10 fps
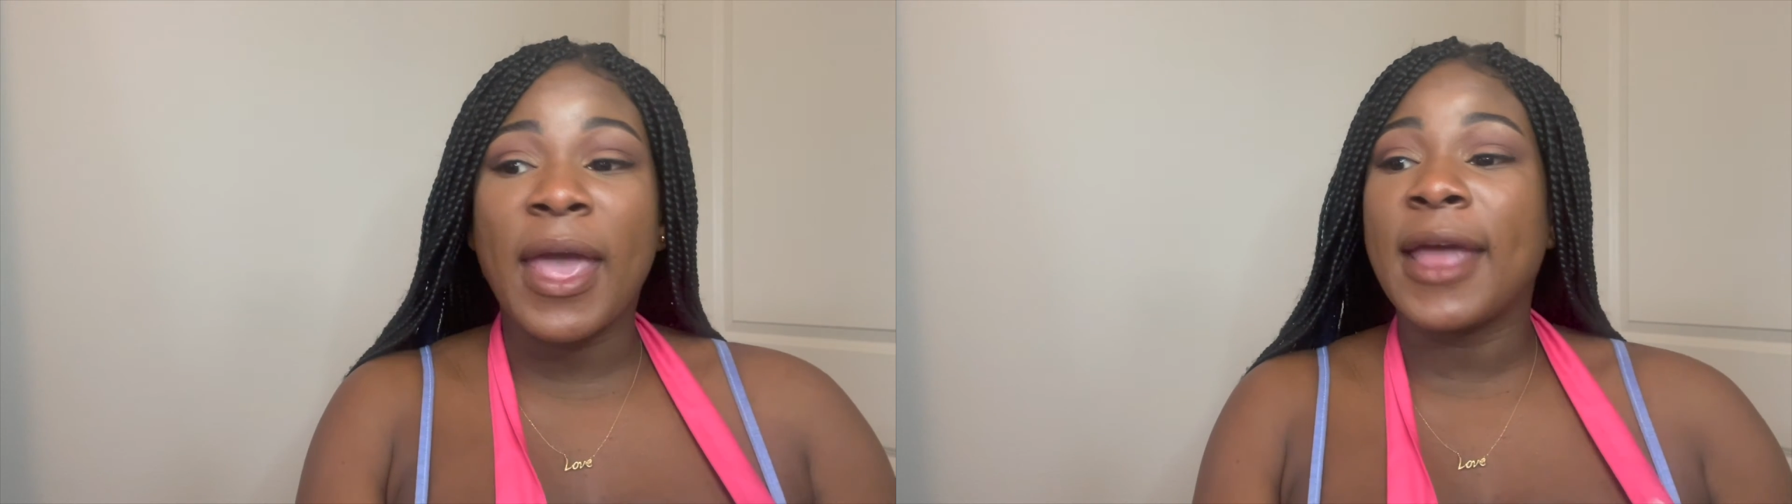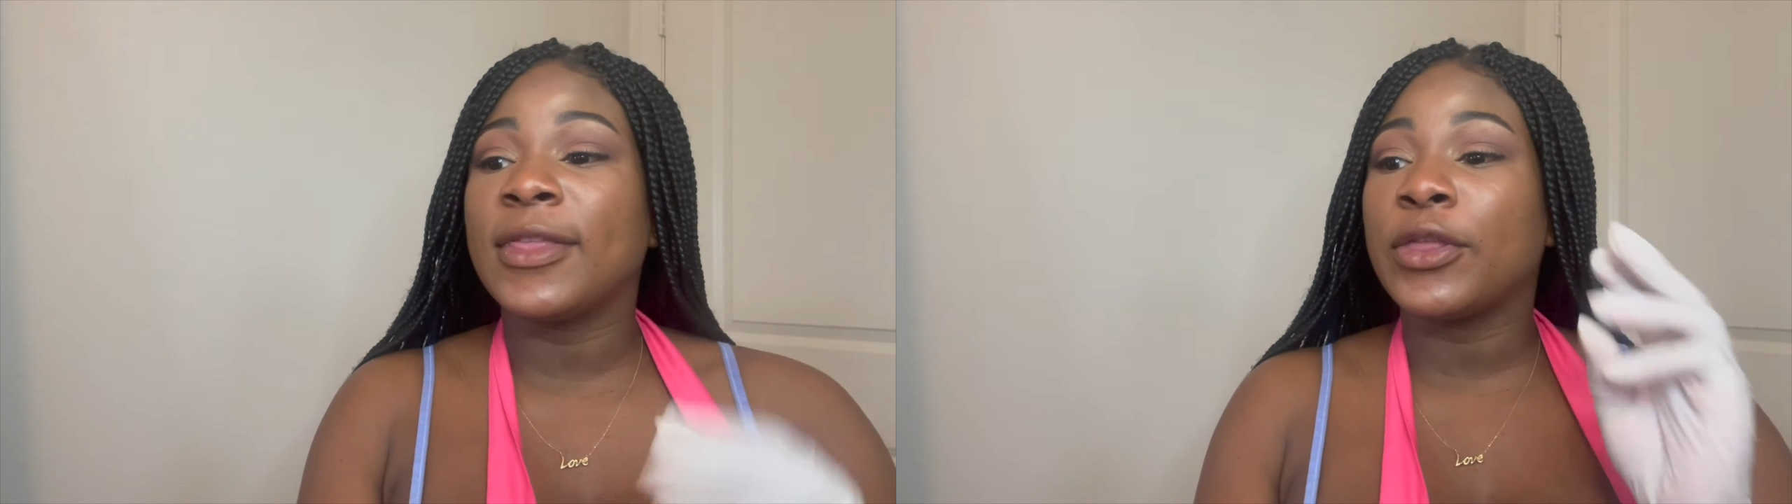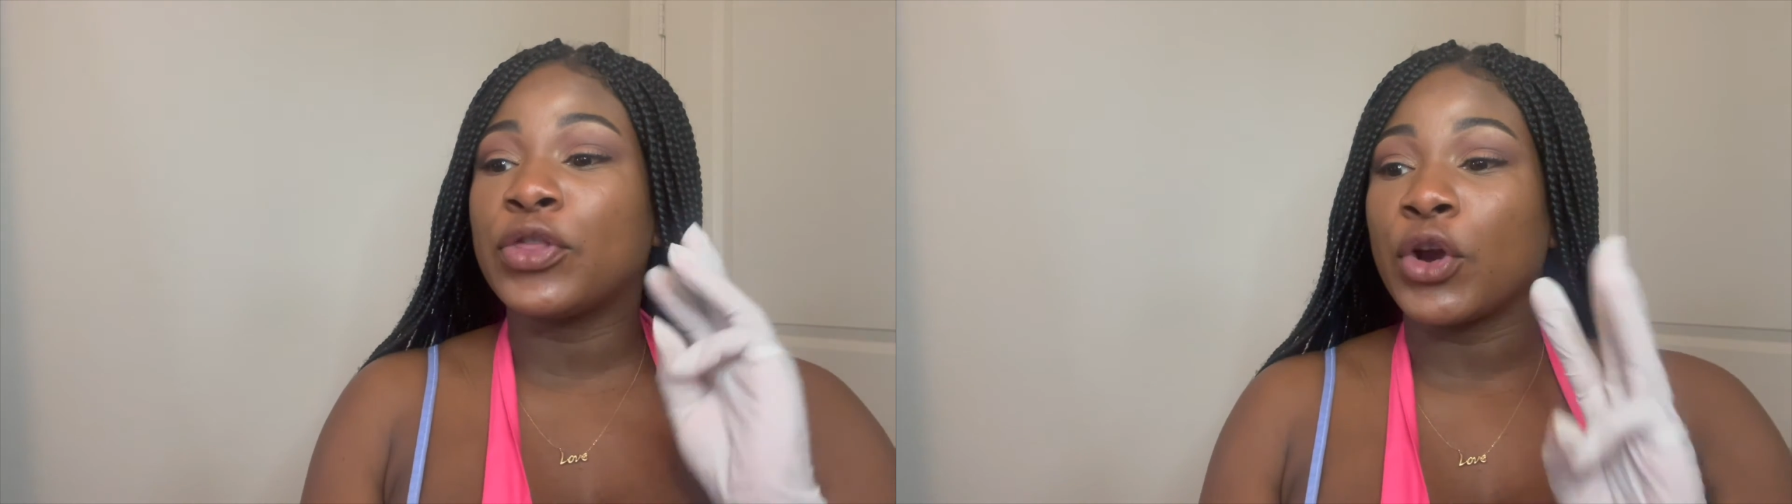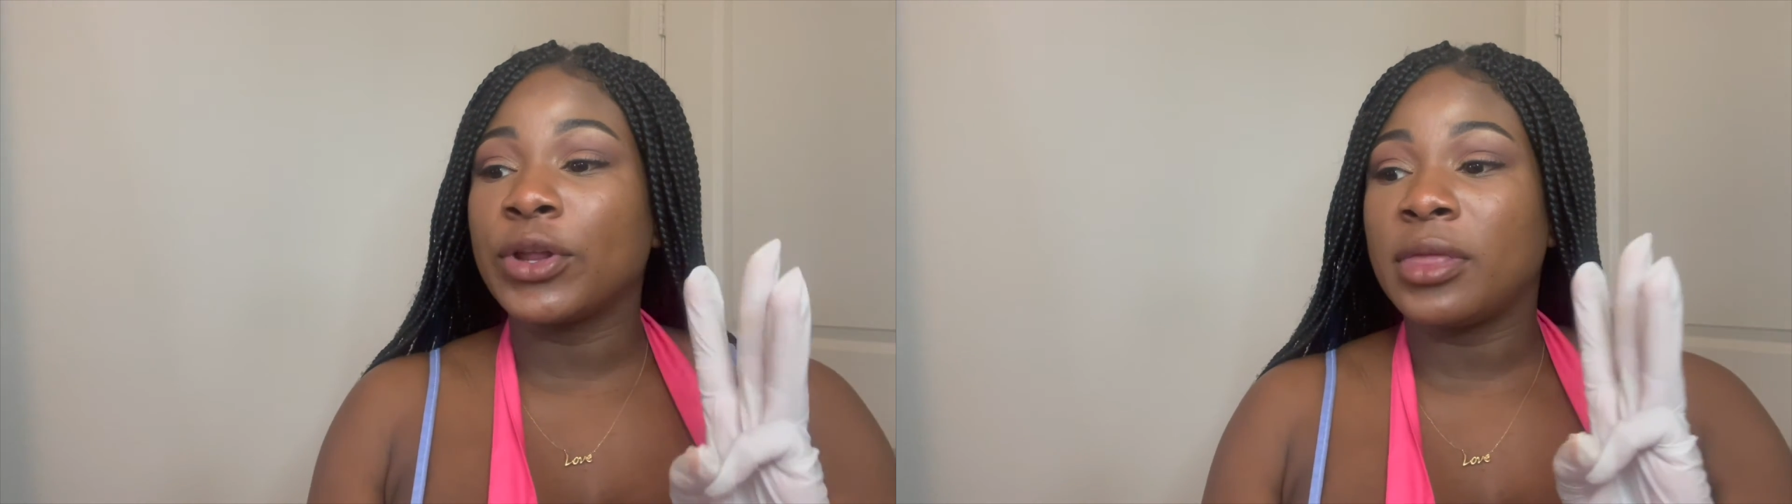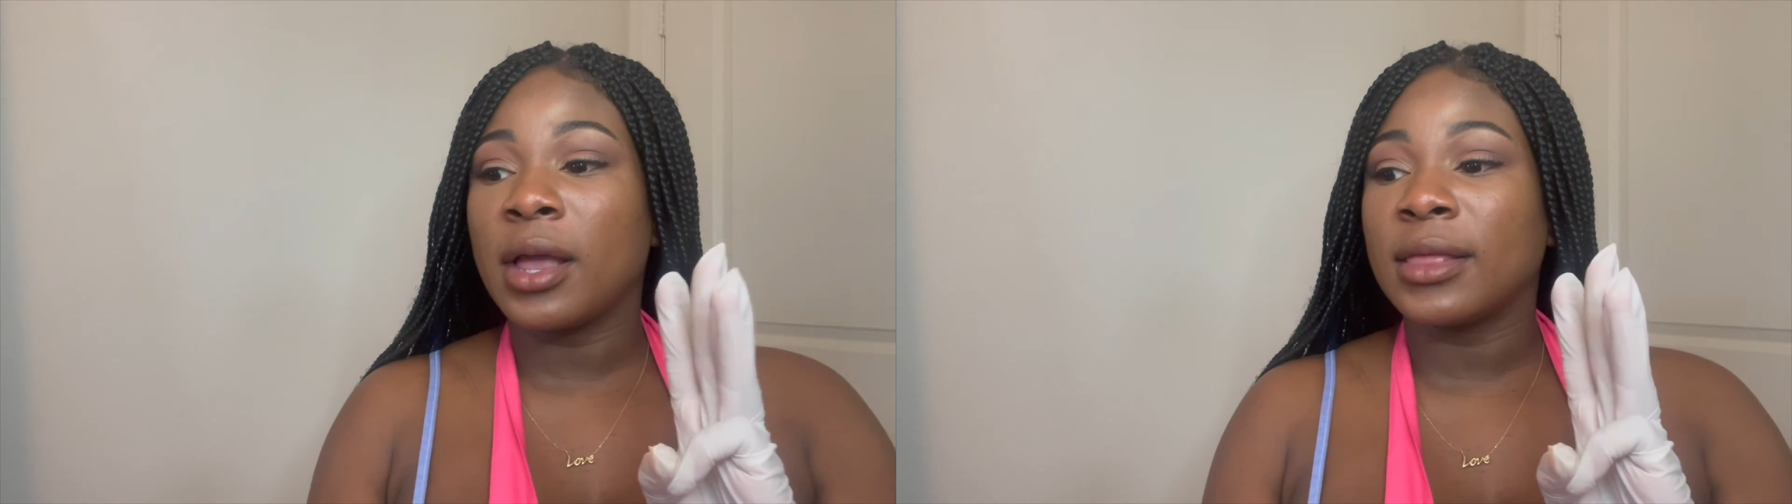And the
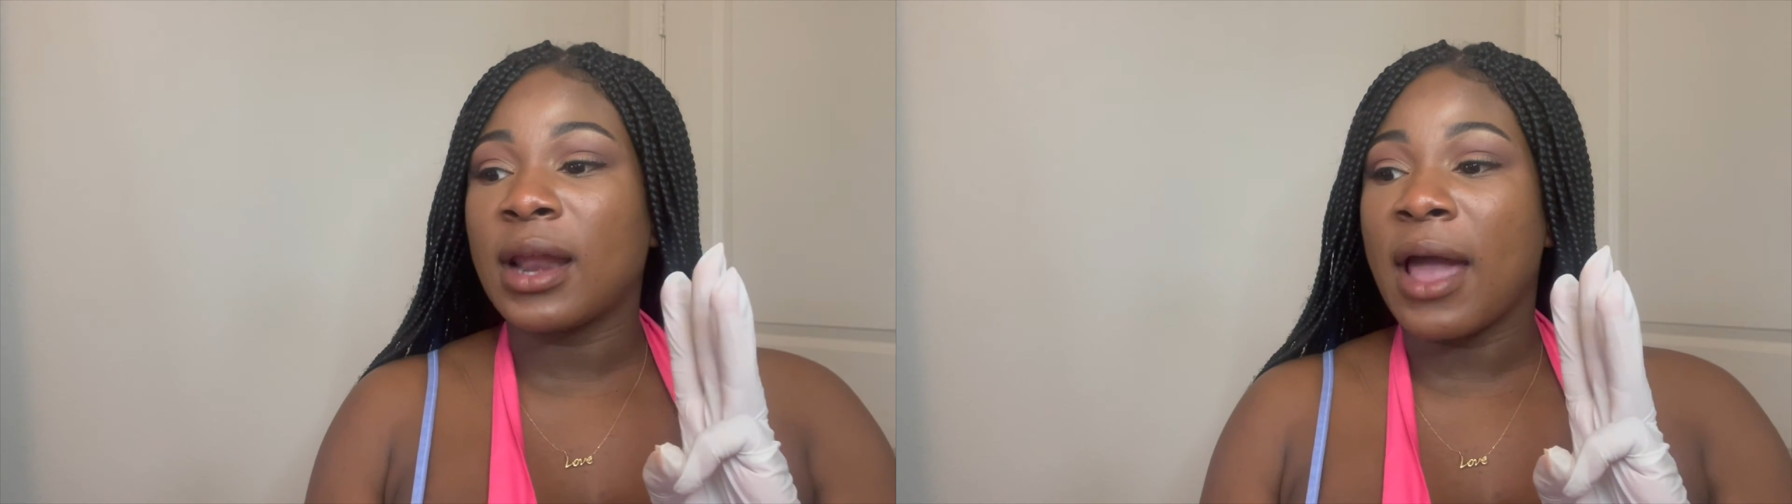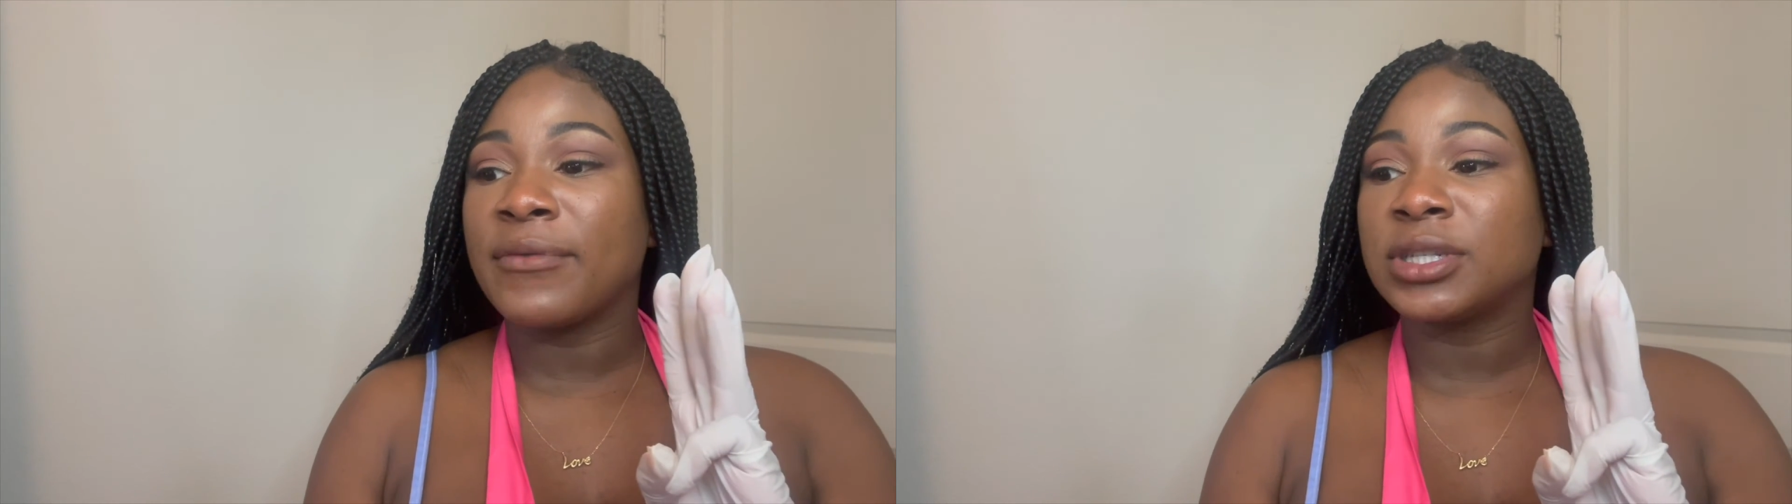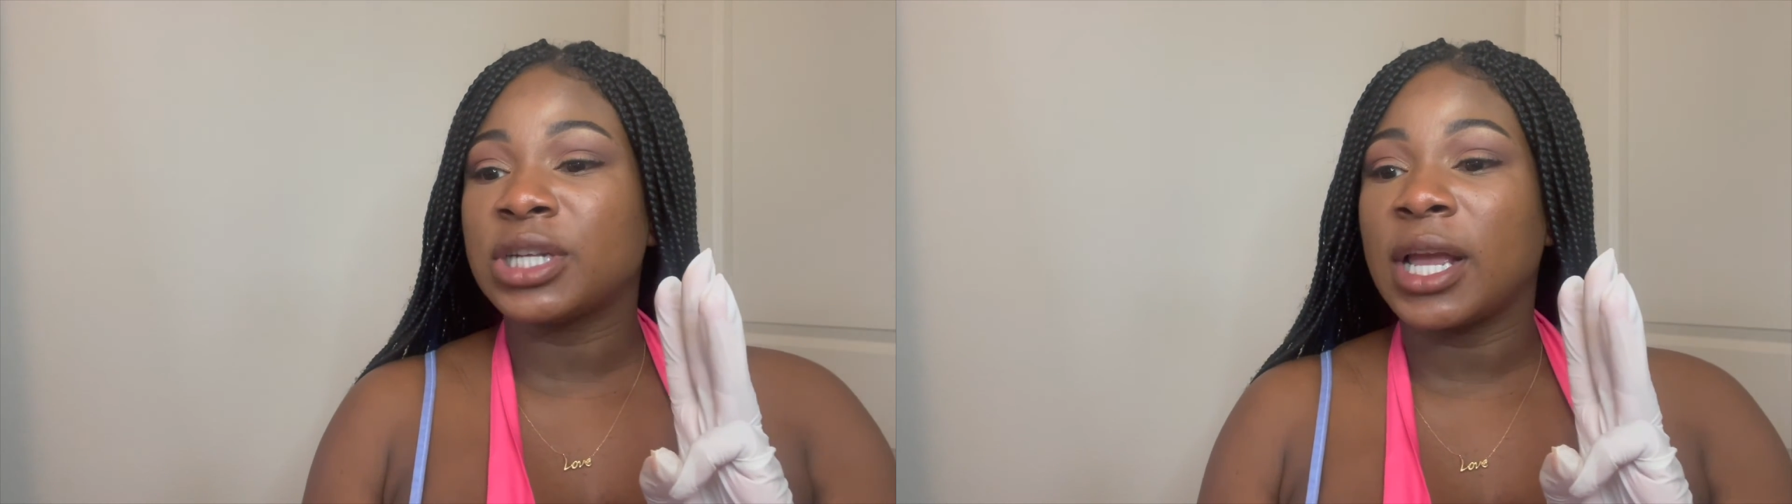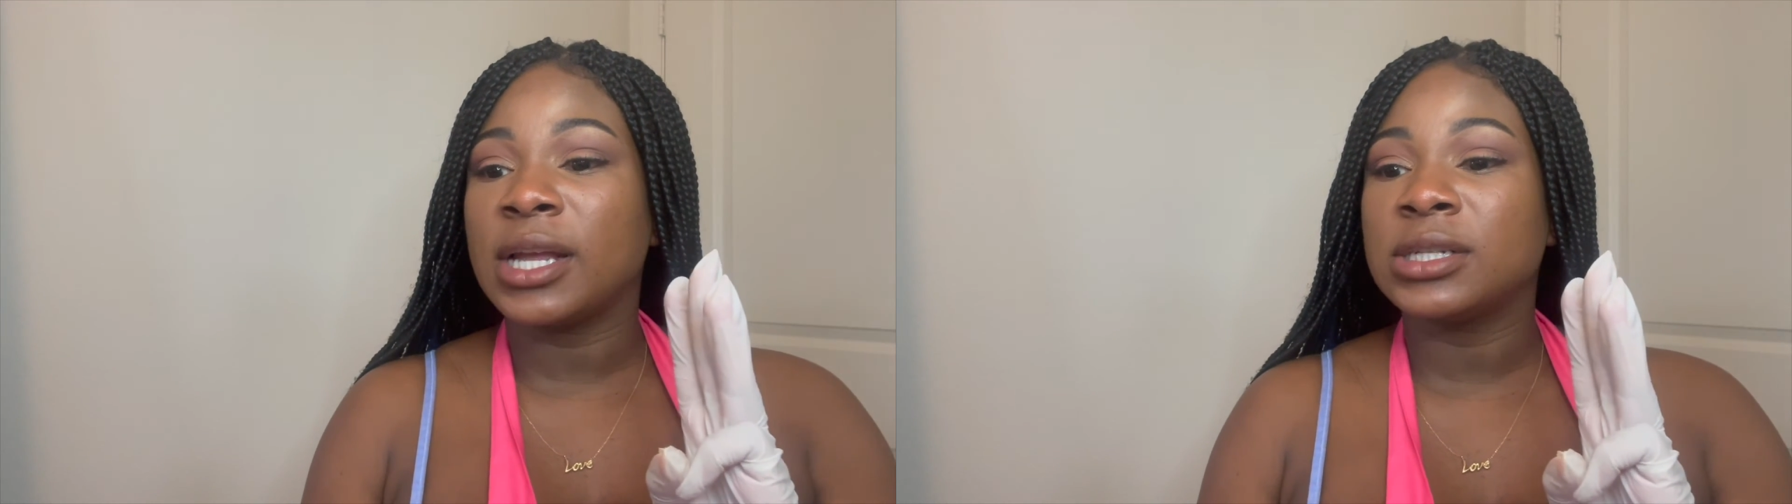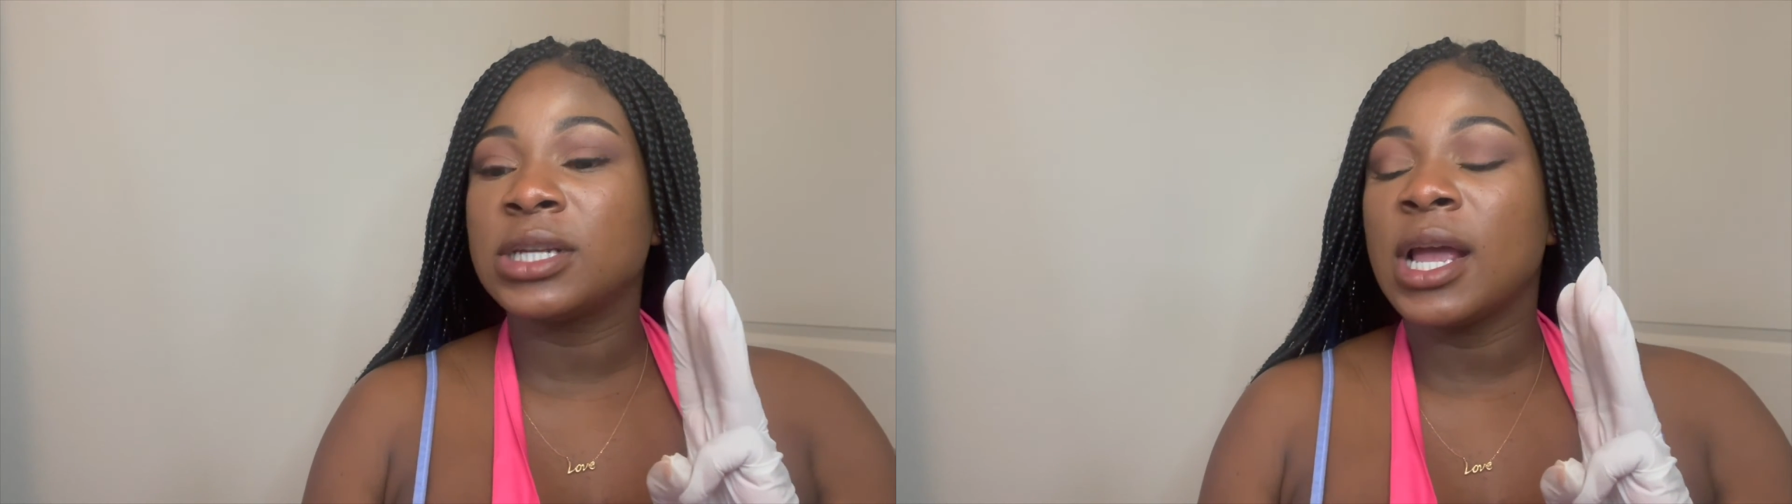third thing that I would
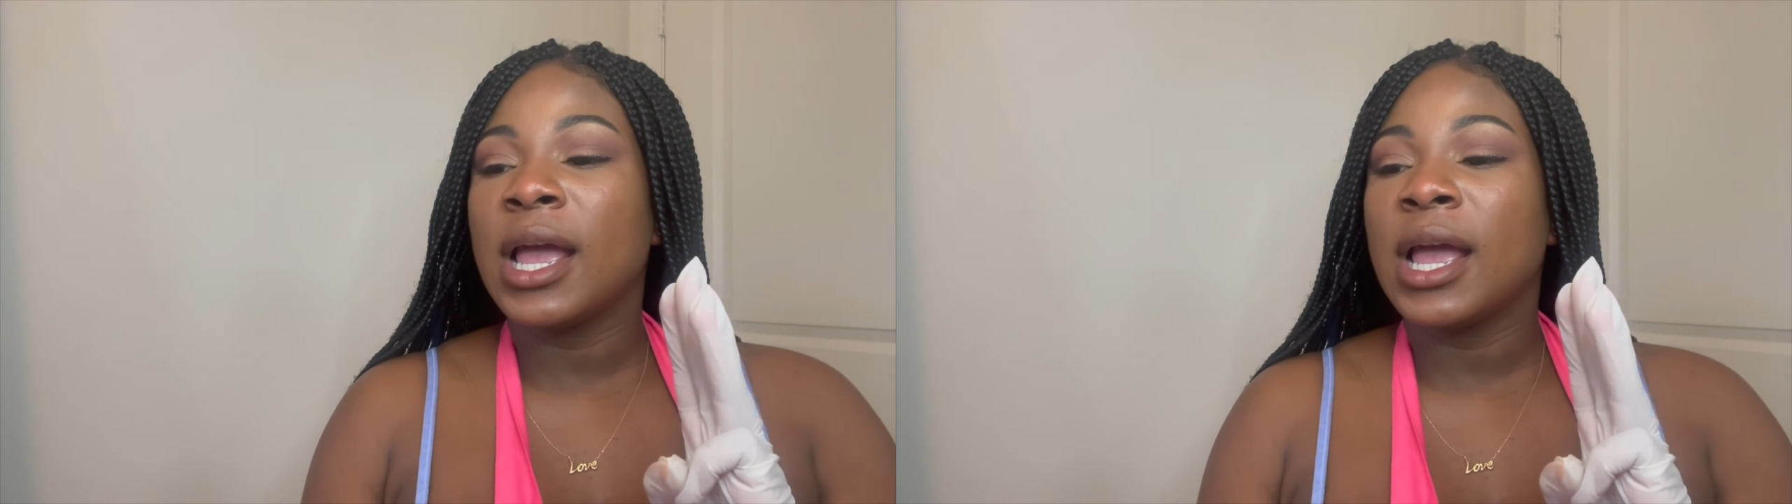change